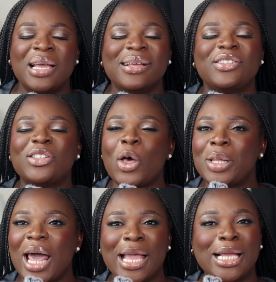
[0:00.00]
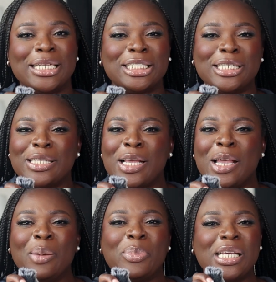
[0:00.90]
And so like, just
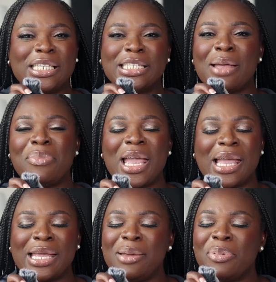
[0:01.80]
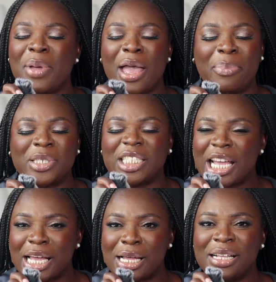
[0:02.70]
please that man, keep him happy,
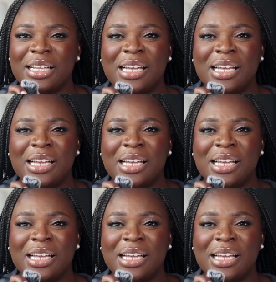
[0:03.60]
child.